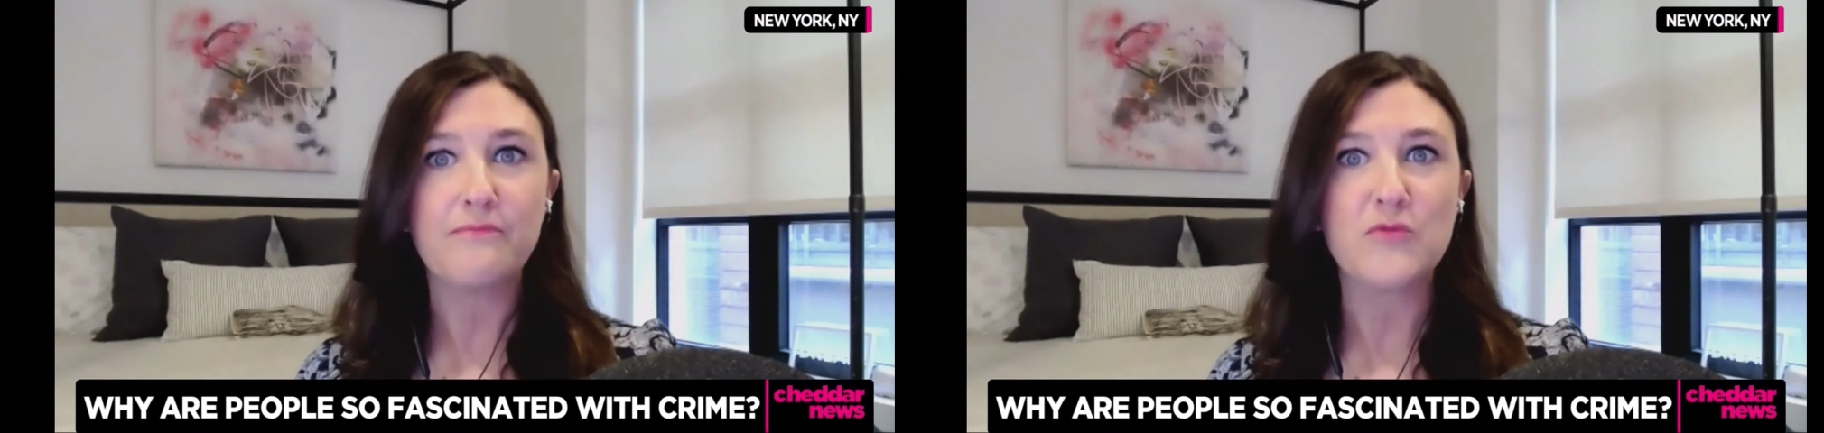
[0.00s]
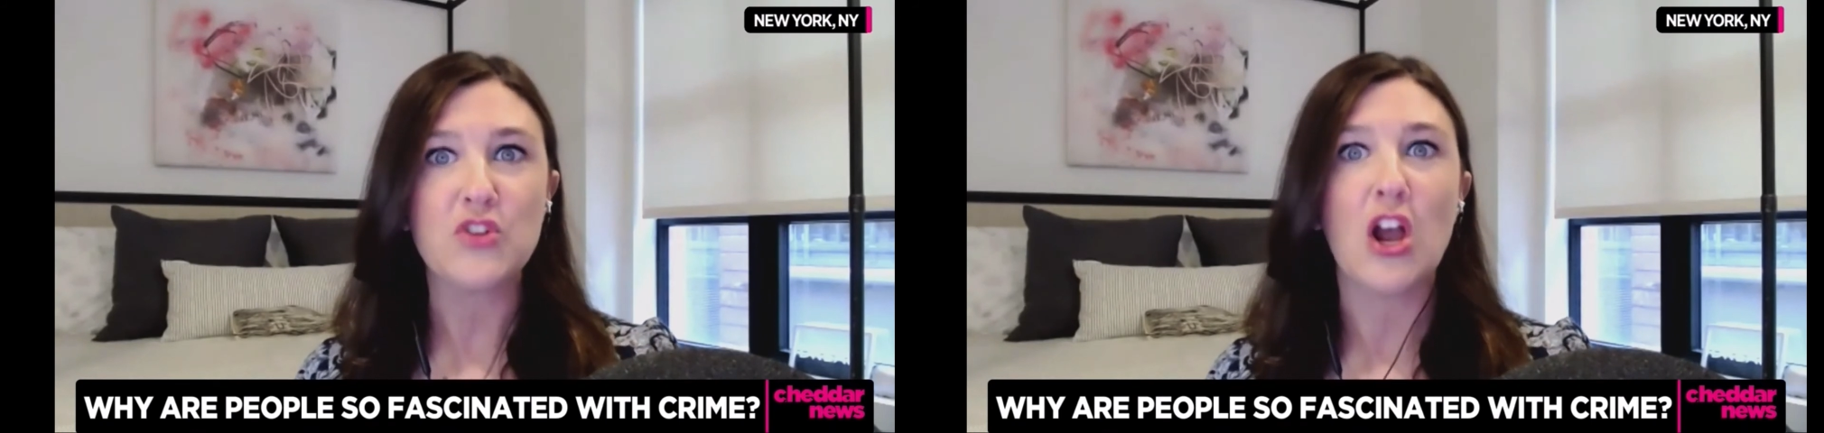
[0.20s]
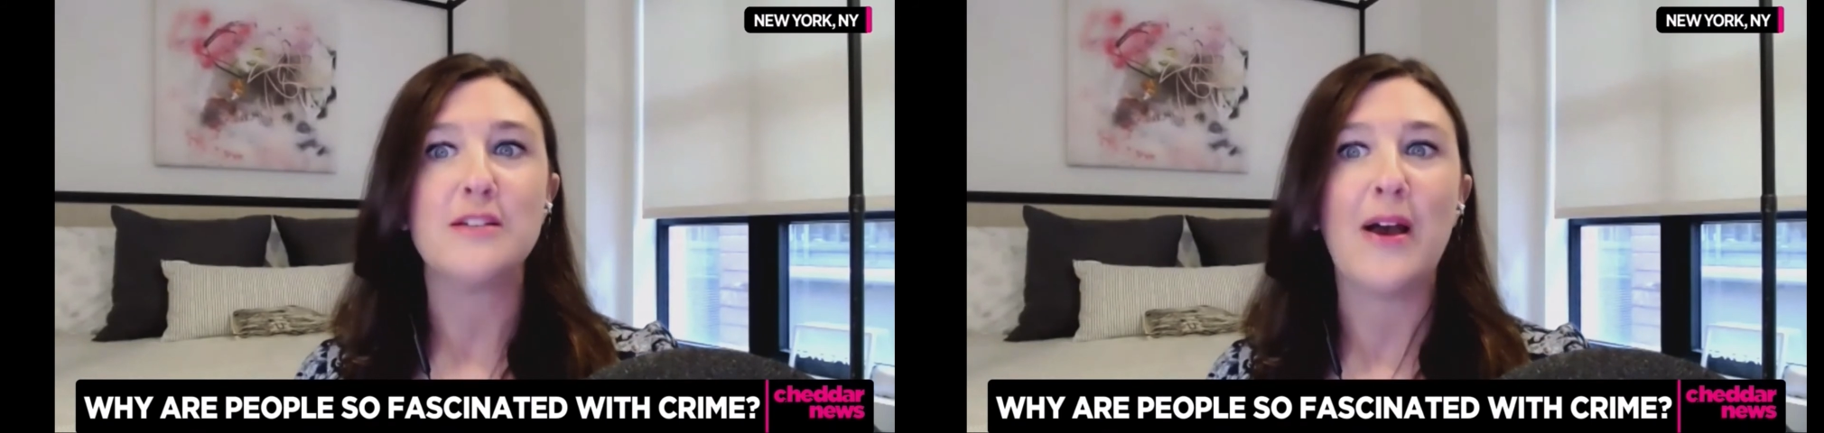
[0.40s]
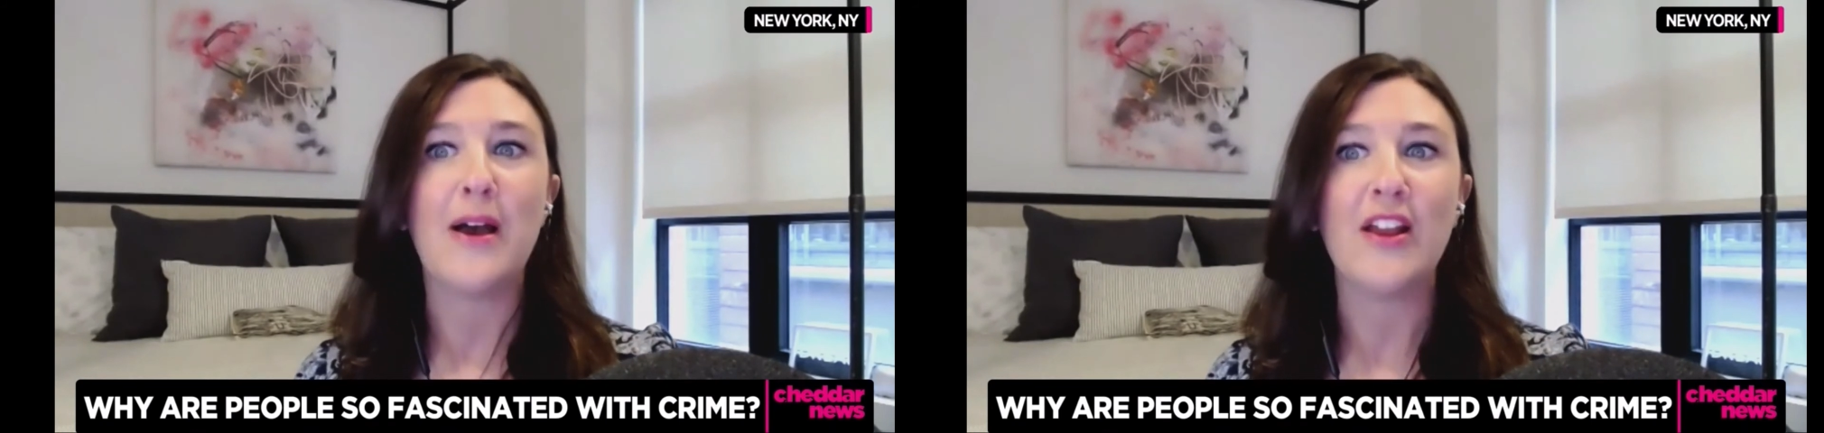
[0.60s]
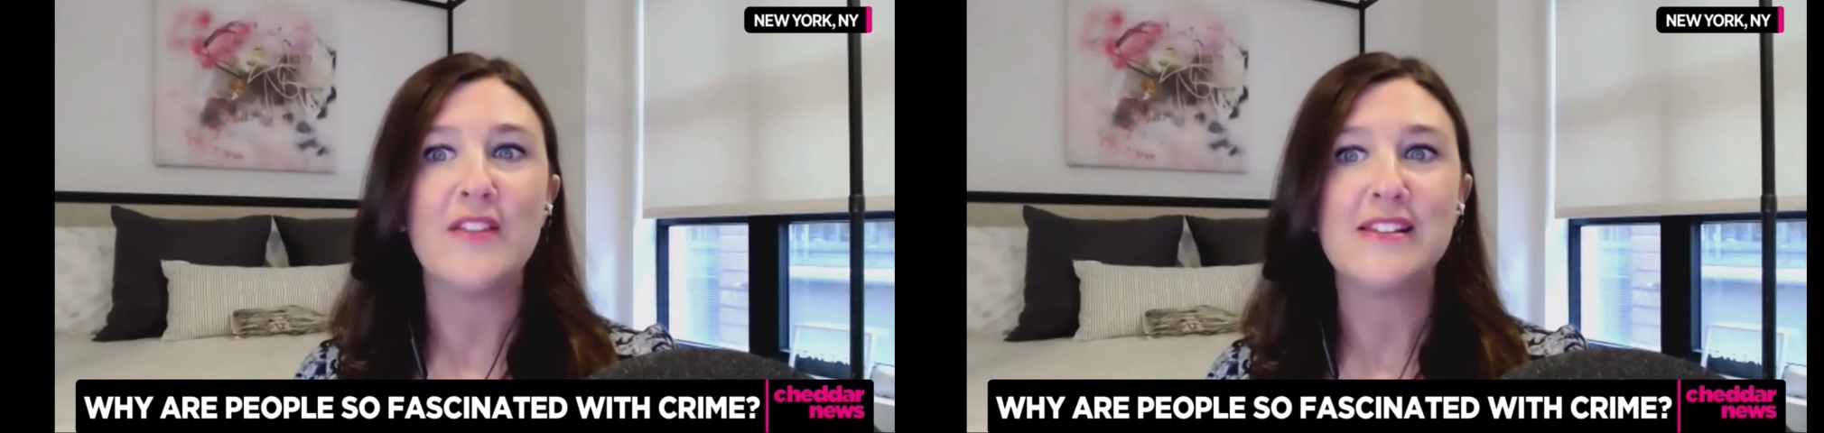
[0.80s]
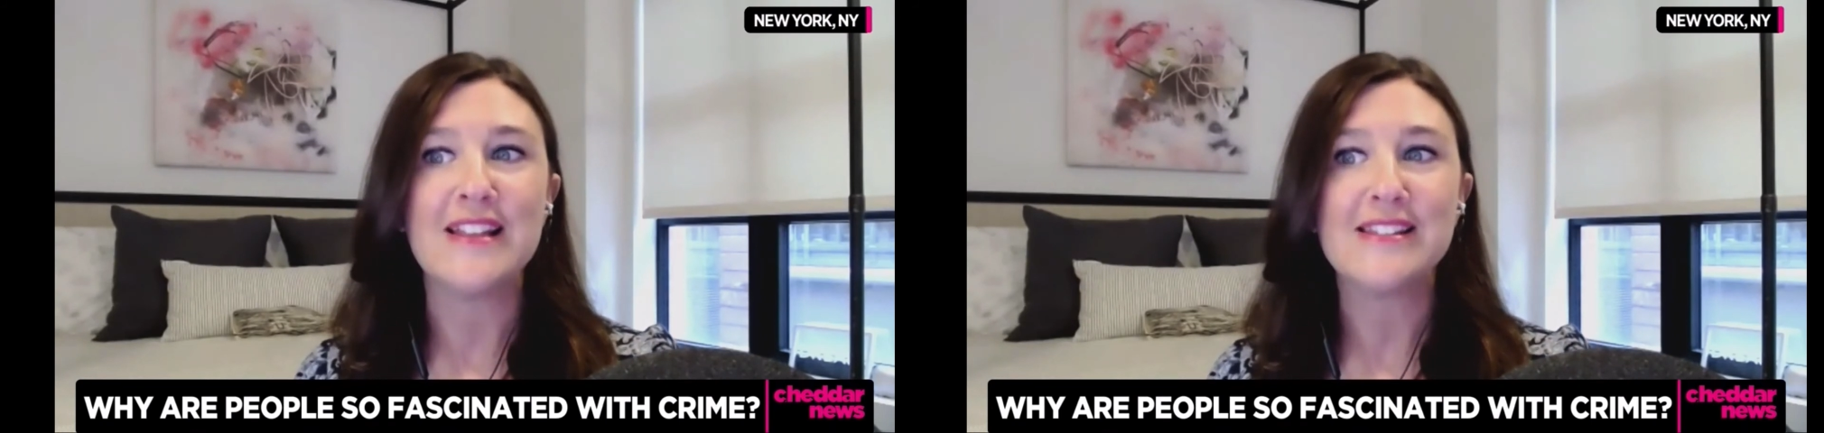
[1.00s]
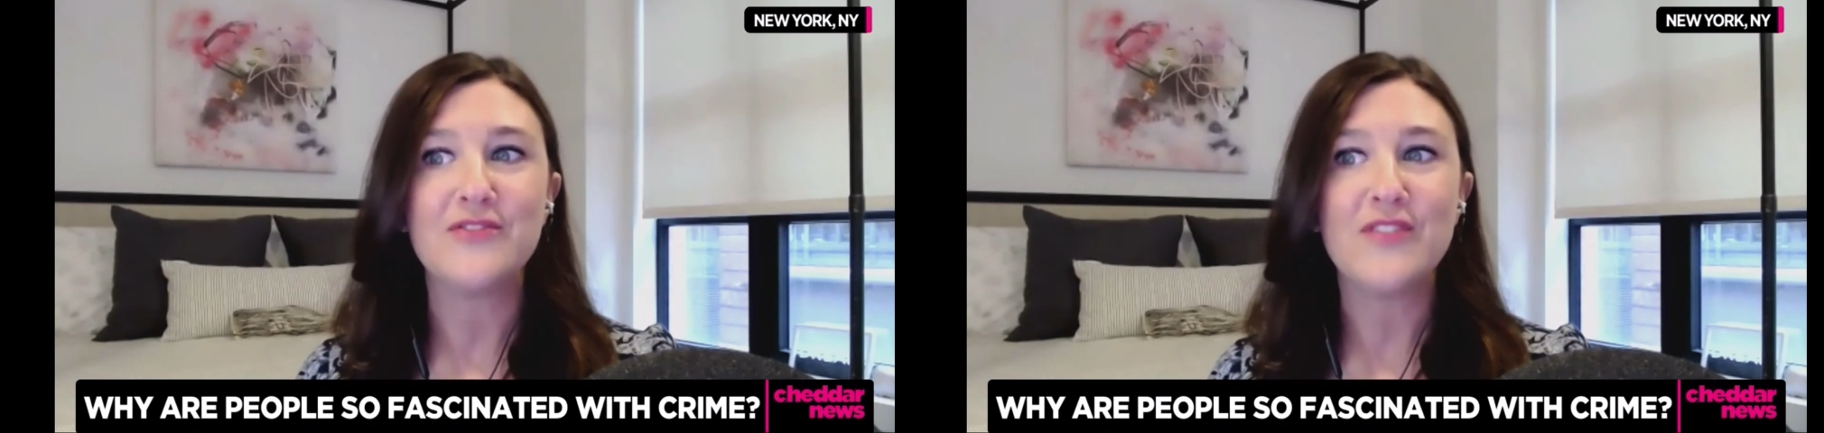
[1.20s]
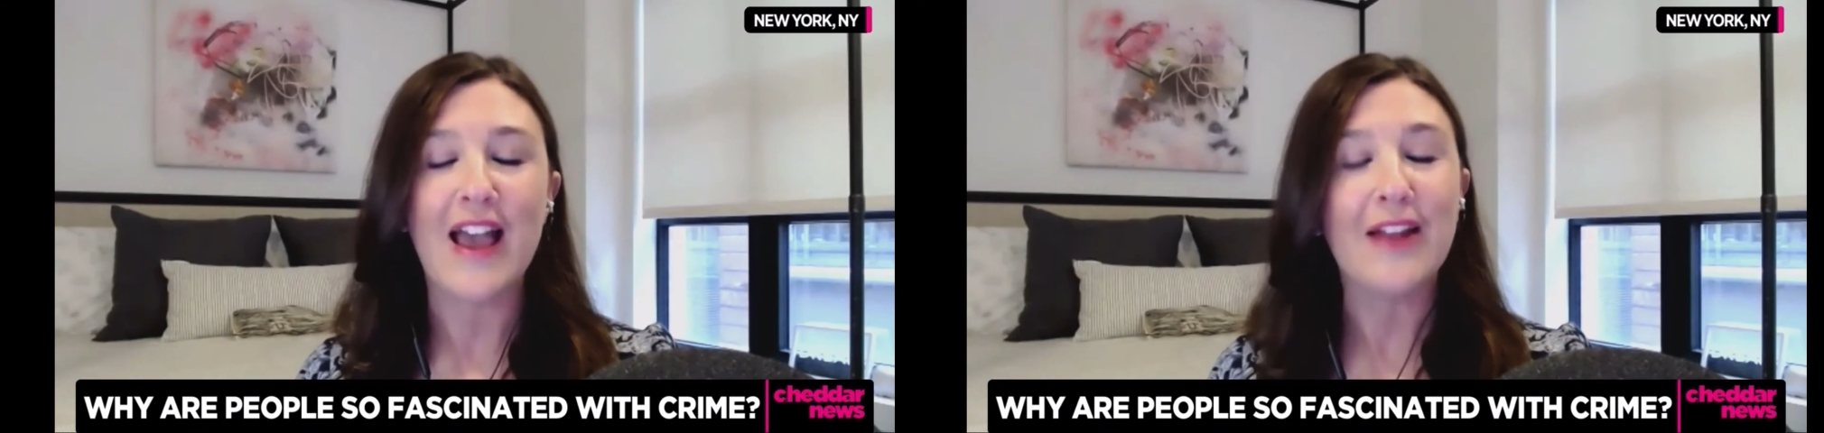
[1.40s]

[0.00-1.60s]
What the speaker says: talked about it in the sense of,